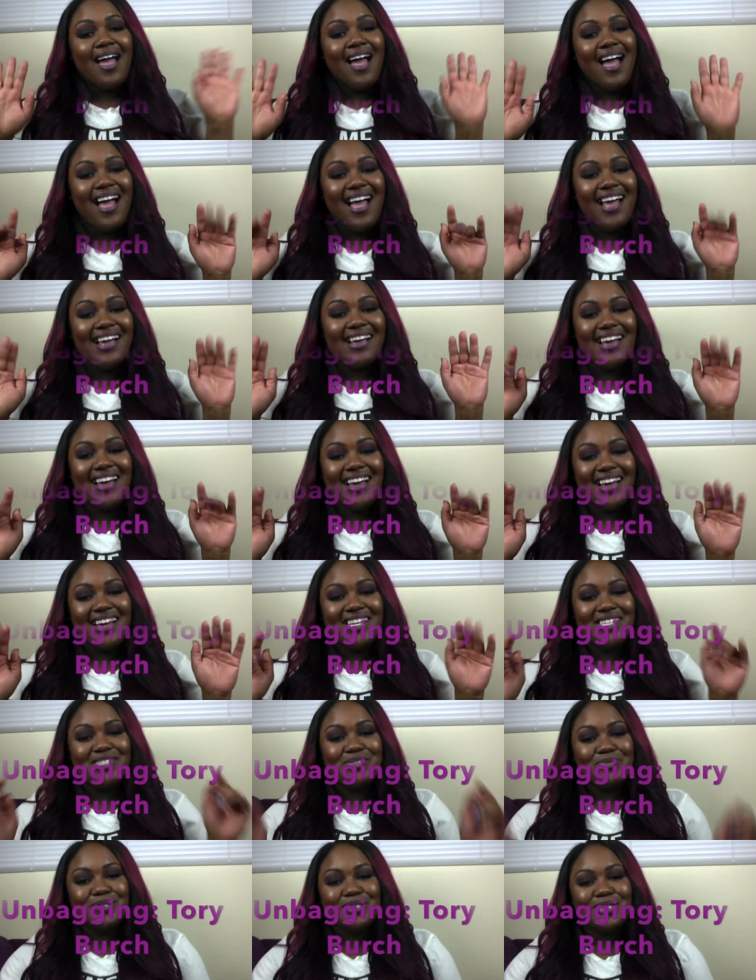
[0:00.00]
Hi
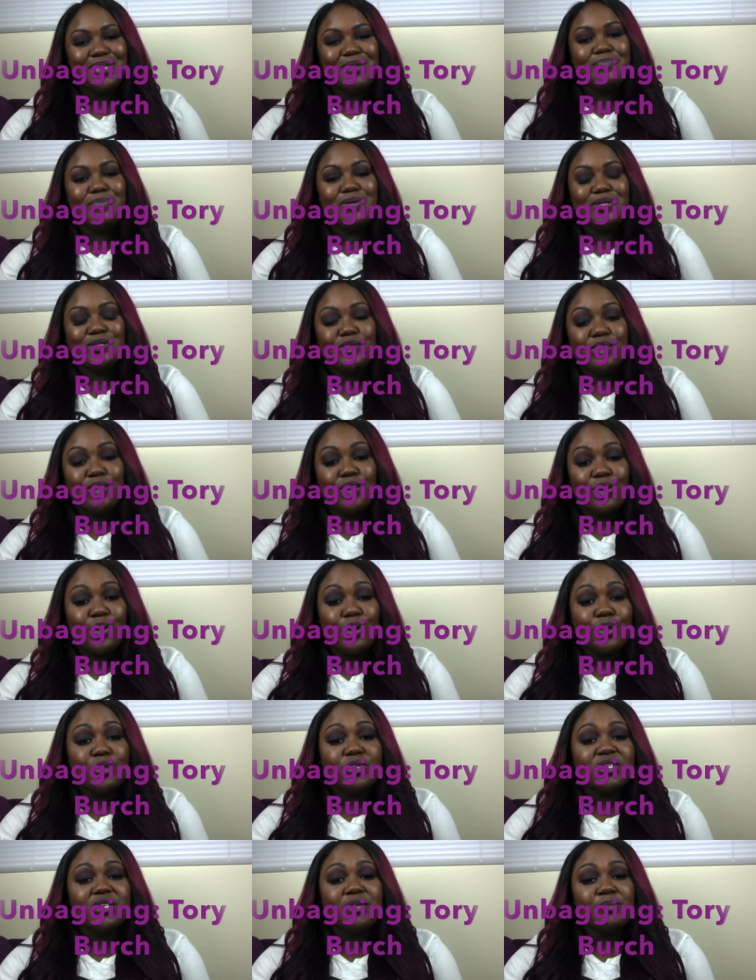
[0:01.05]
guys, what's up? It's your
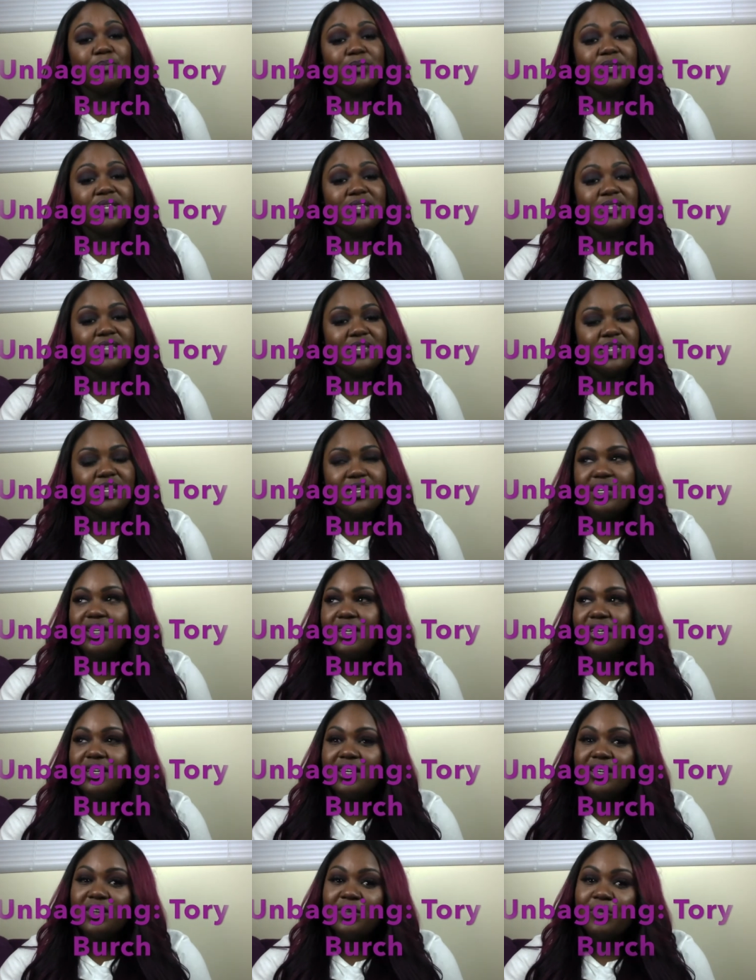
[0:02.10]
girl Simply
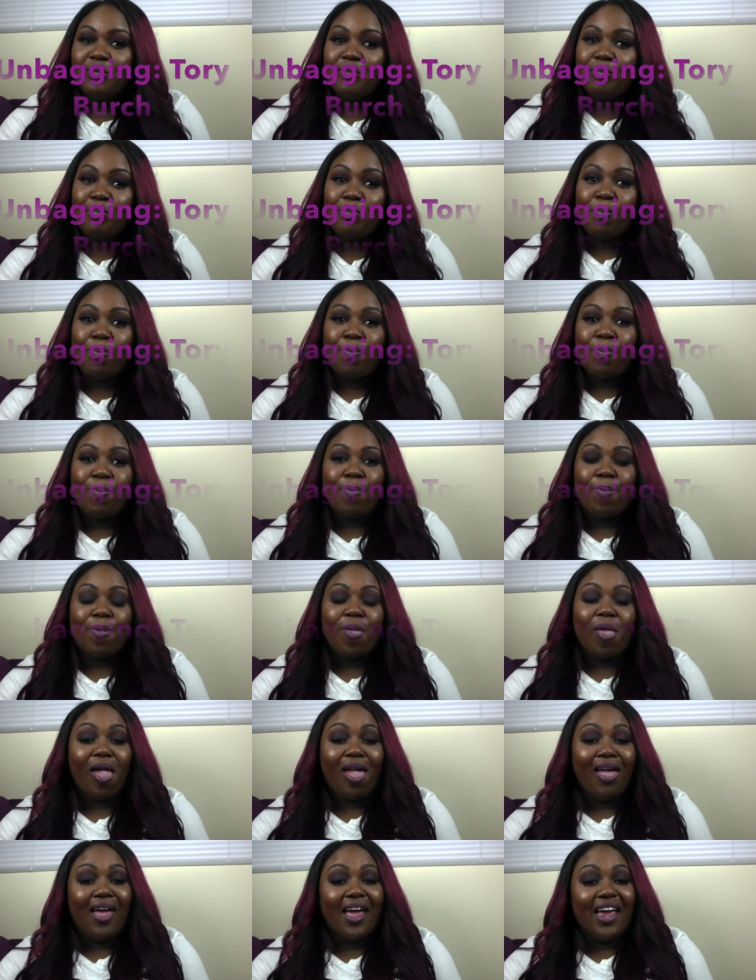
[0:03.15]
Deketa,
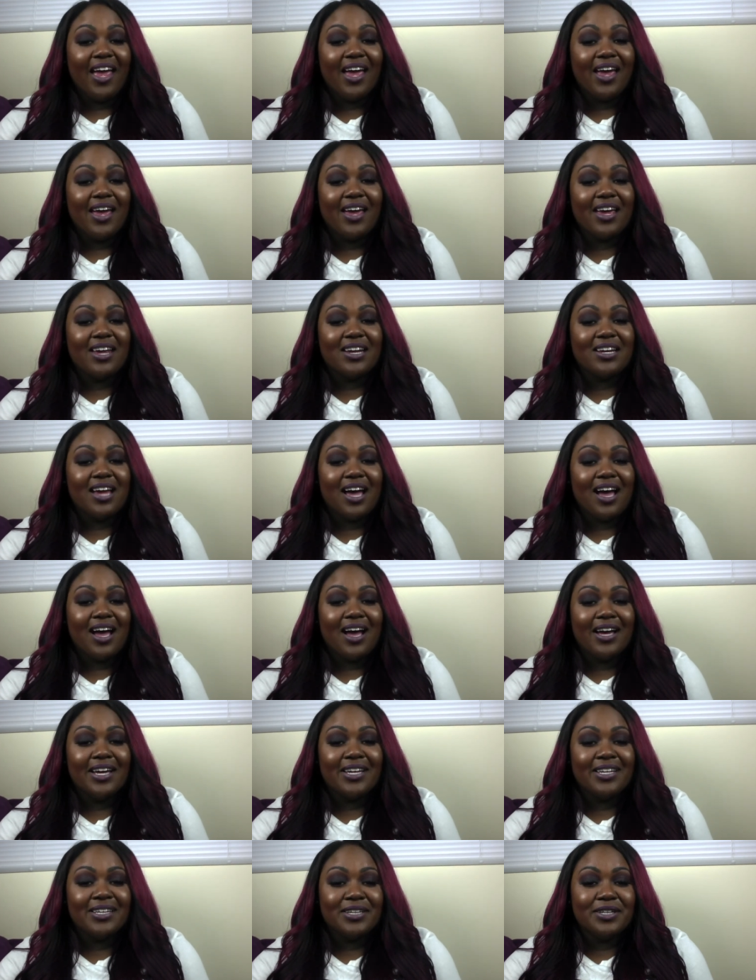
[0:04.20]
and
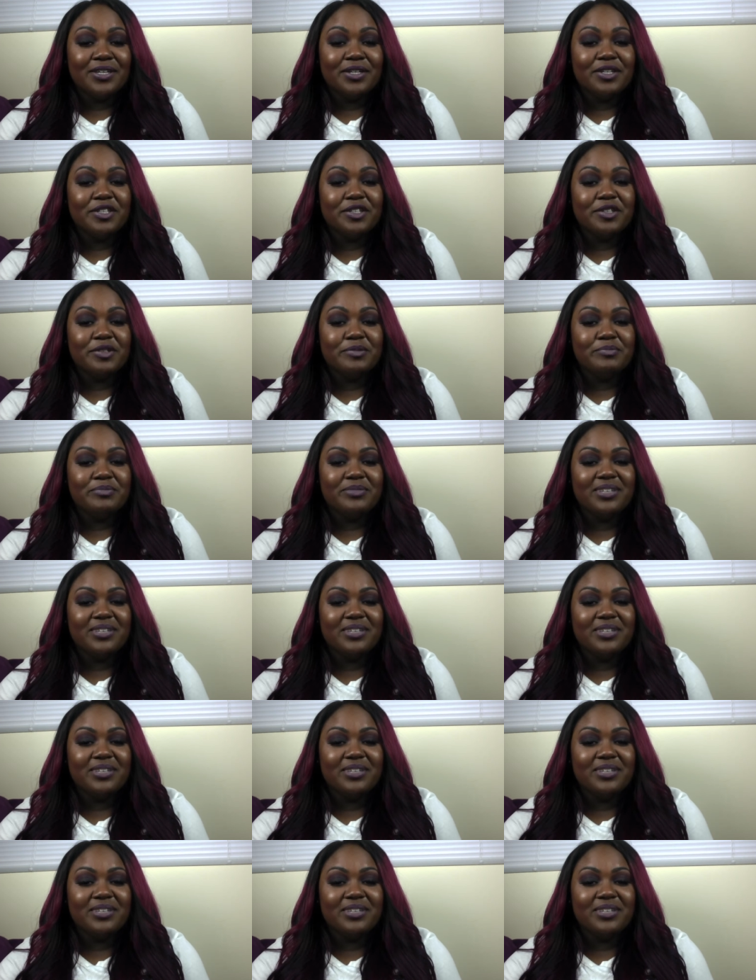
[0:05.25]
I am